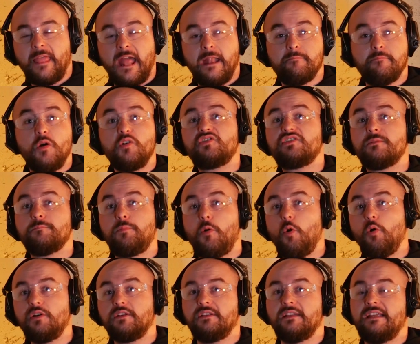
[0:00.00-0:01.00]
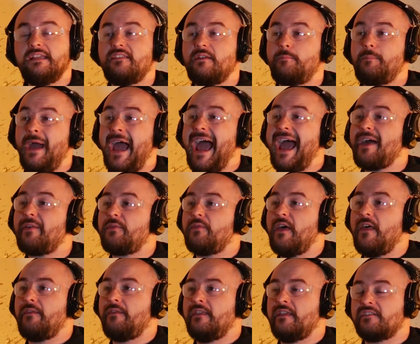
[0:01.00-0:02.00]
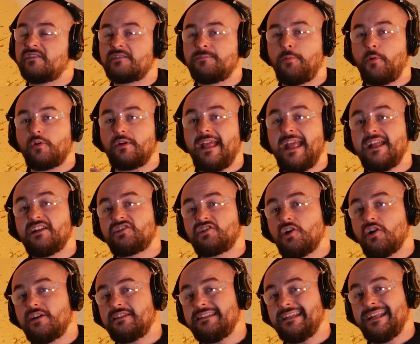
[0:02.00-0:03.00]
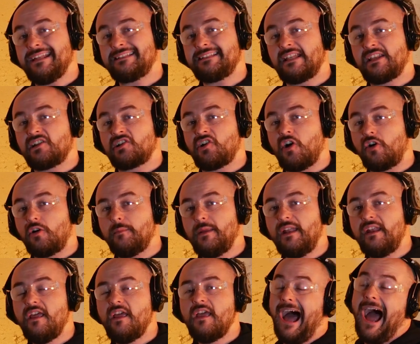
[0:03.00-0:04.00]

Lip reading: And most importantly, the path that the support hand took to get to the garment,